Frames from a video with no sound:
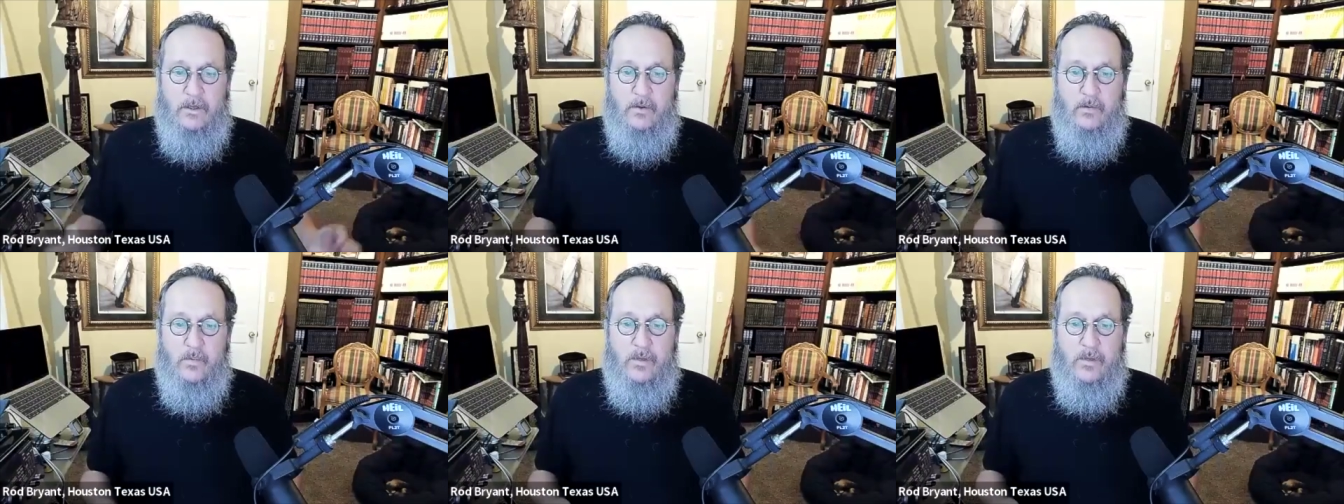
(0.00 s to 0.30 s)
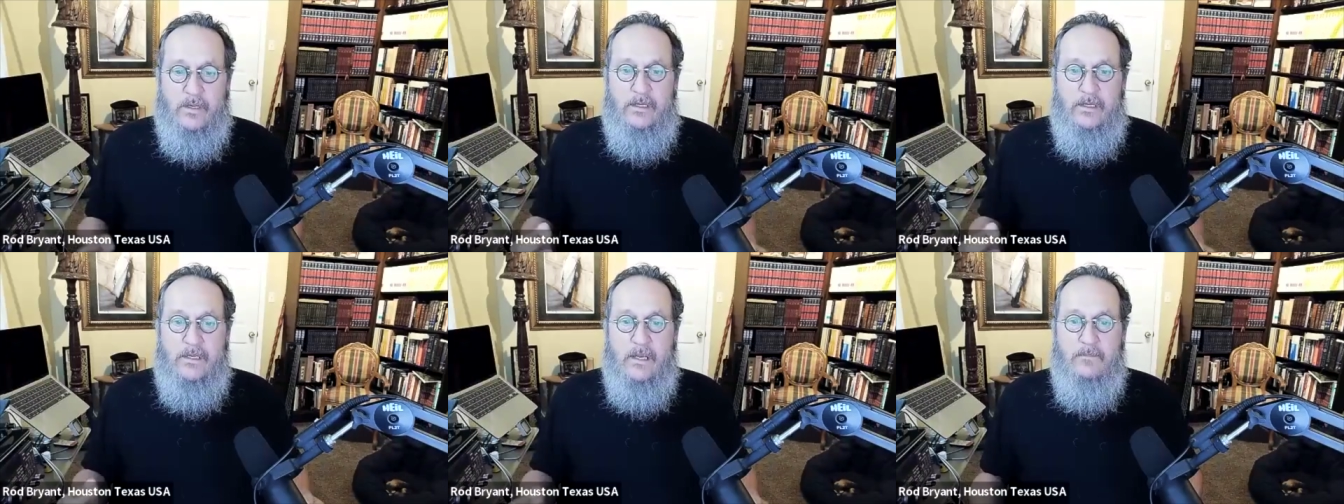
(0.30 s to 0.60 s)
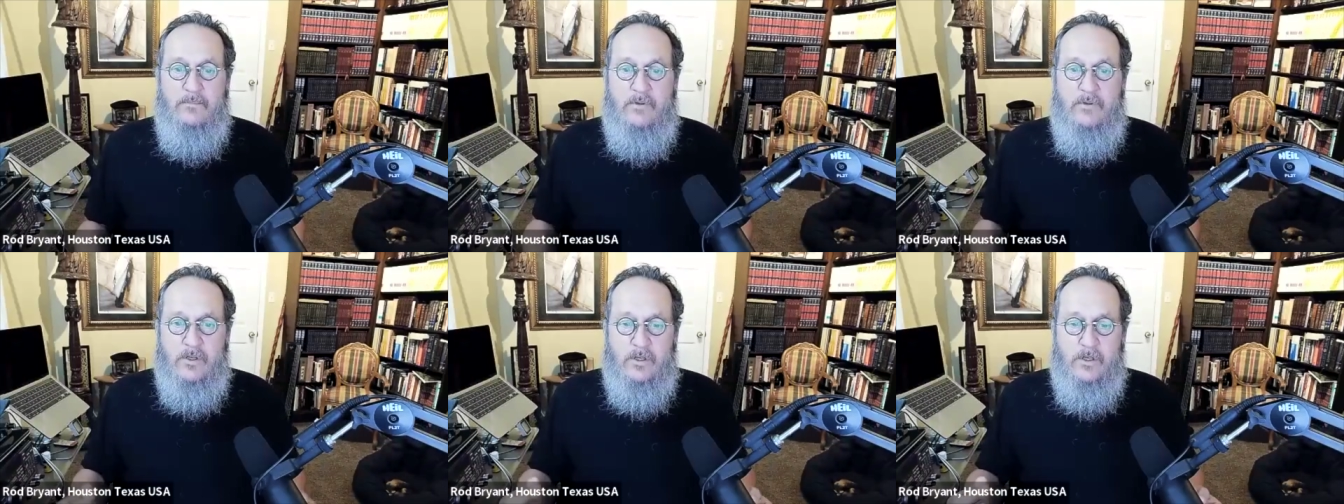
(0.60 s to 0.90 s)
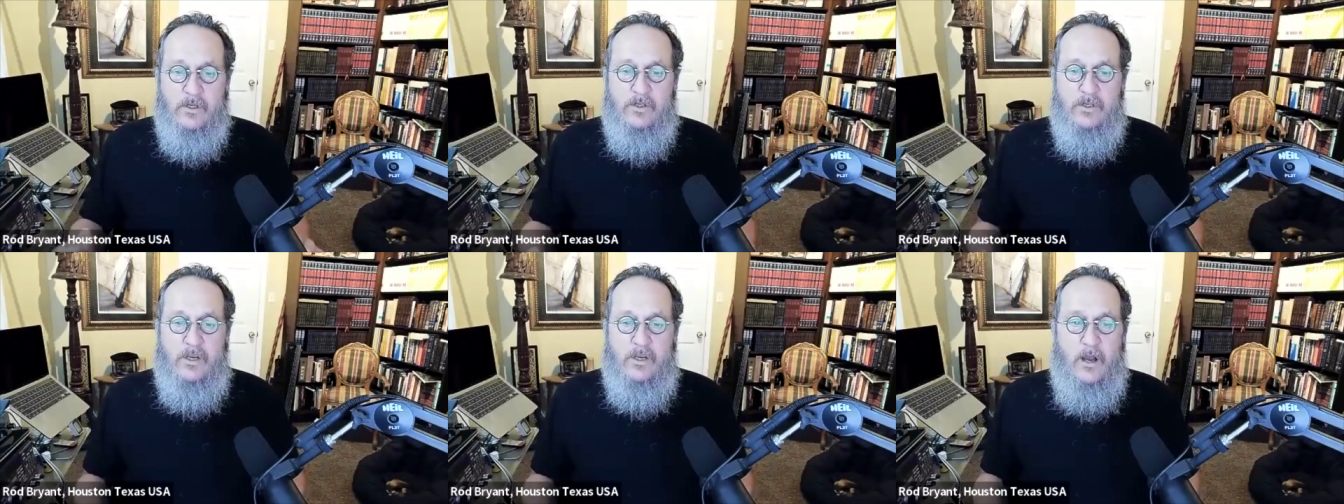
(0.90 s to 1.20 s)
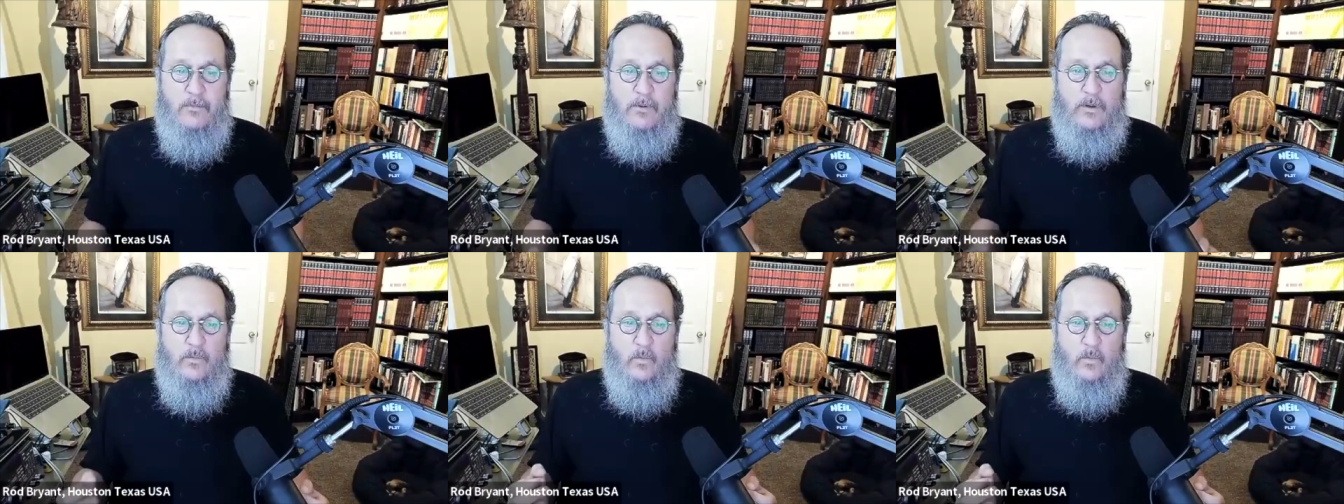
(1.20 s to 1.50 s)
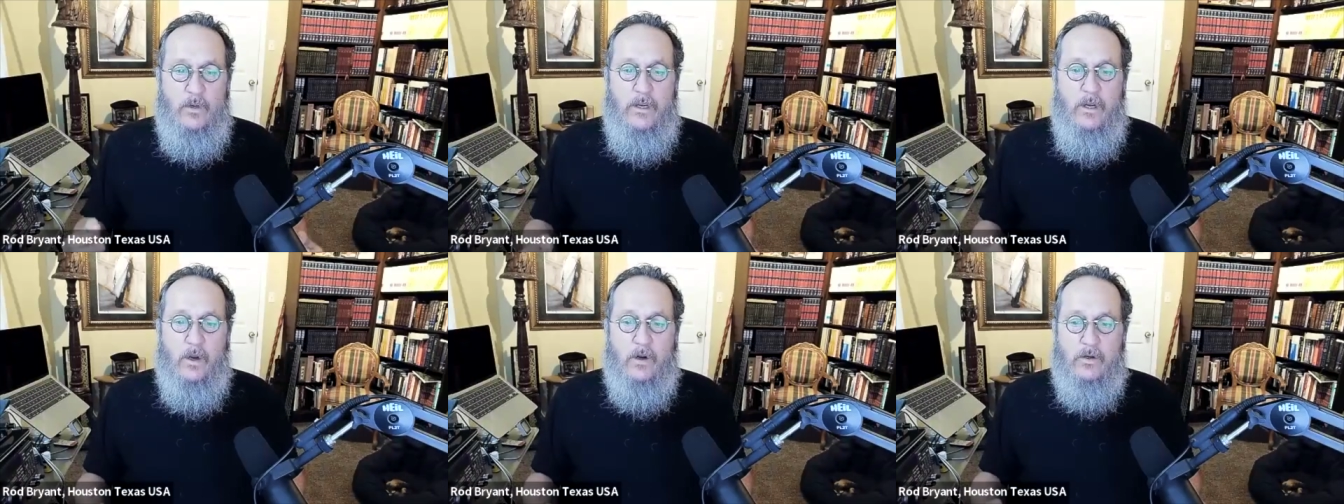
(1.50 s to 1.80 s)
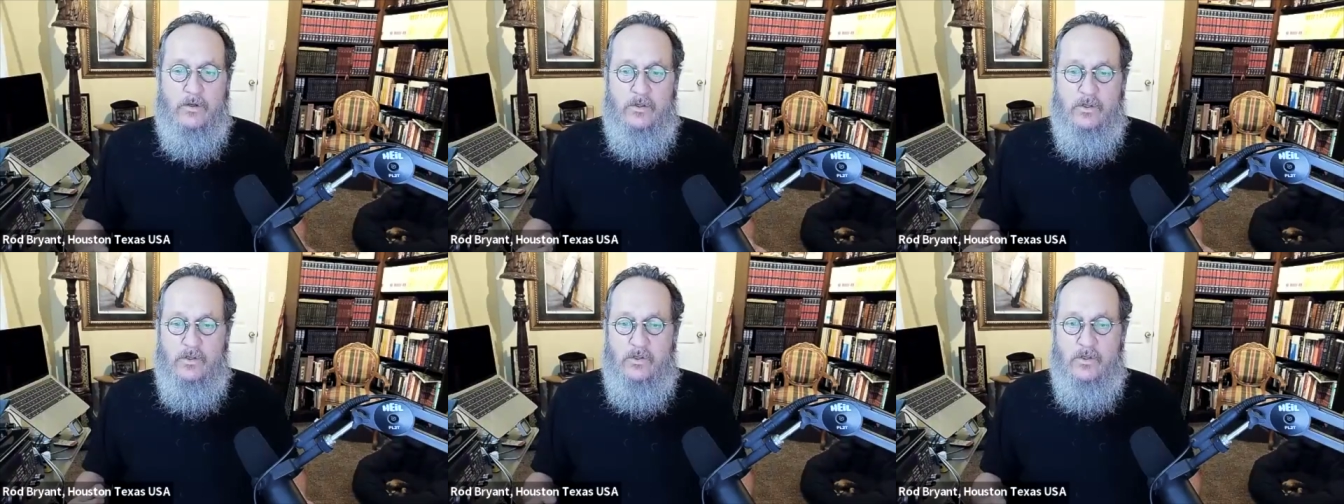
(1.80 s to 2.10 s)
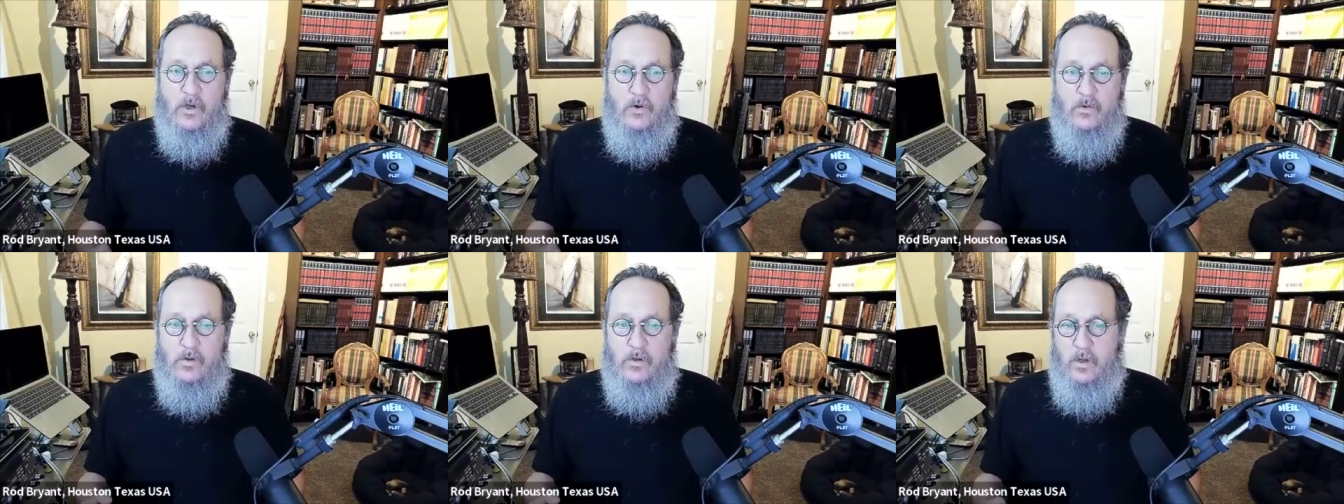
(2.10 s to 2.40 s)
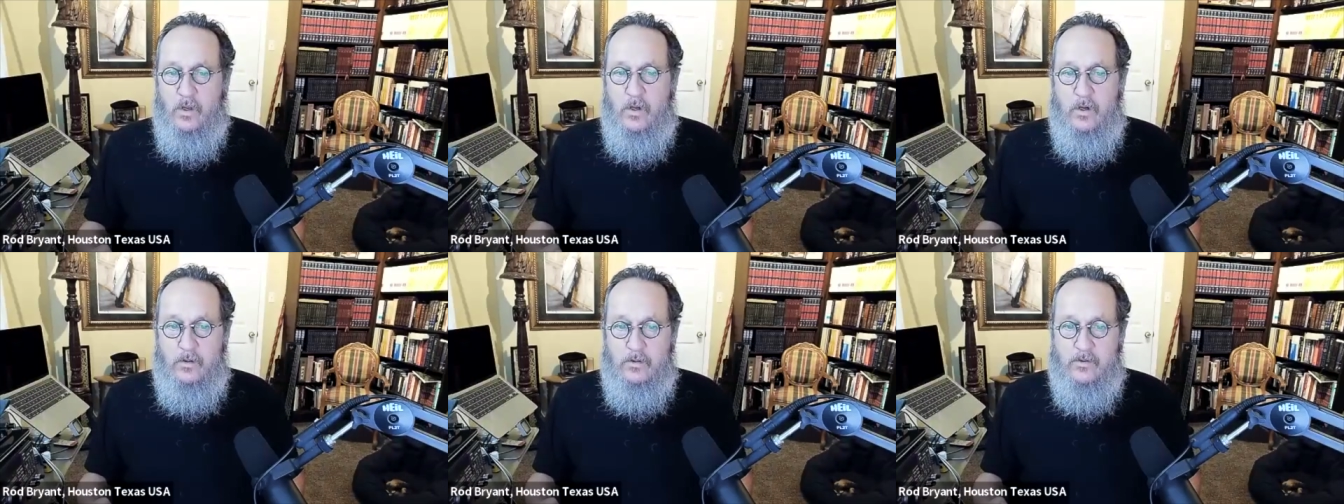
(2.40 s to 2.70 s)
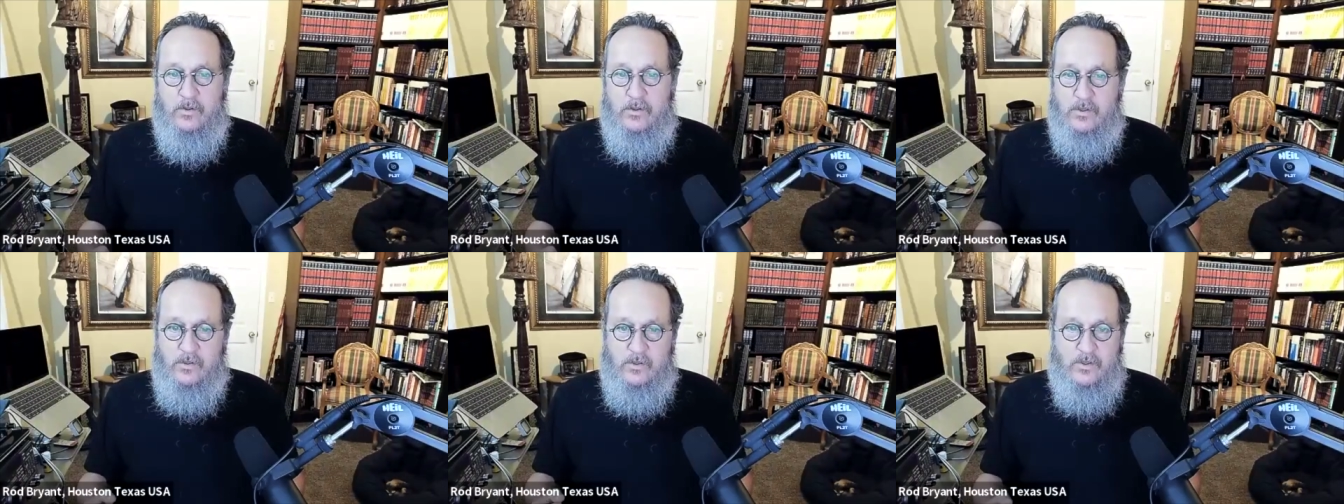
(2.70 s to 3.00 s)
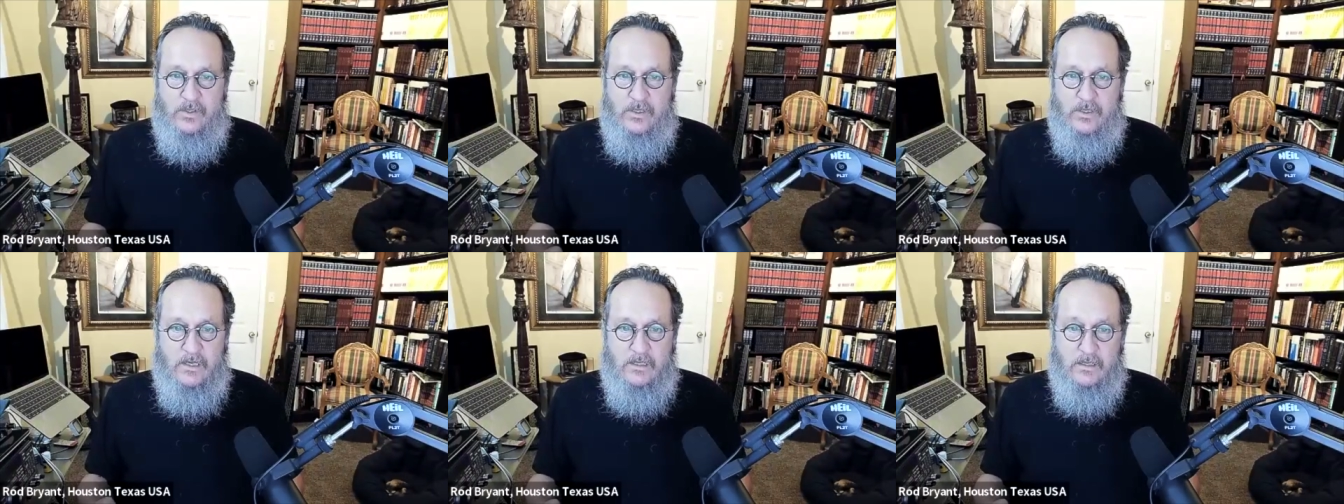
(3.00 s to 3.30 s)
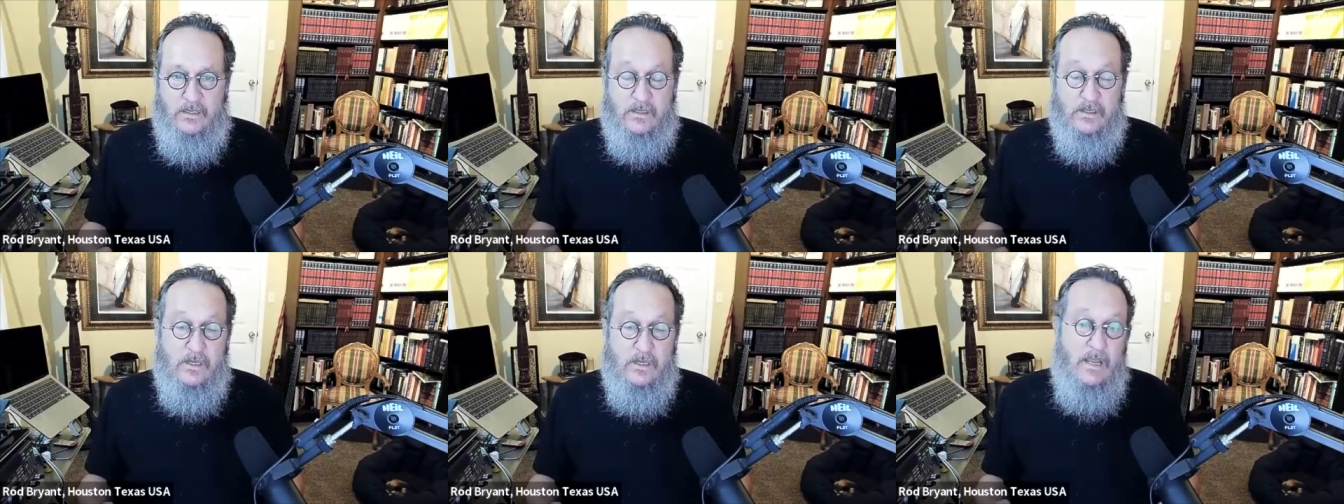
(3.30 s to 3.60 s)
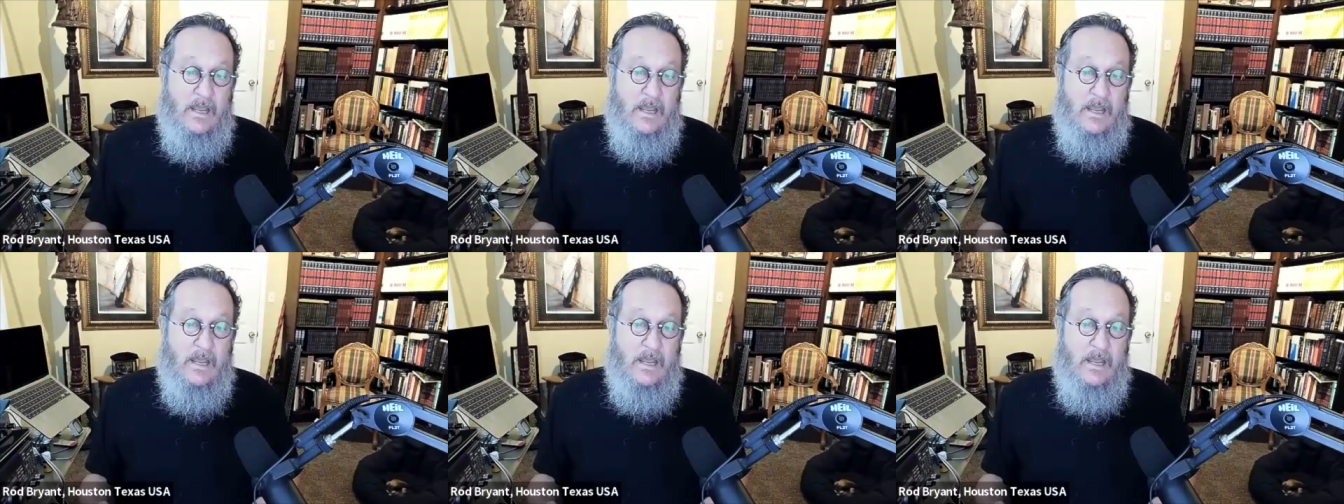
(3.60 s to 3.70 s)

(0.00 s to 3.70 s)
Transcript: Redemption is coming. We are so close to seeing this.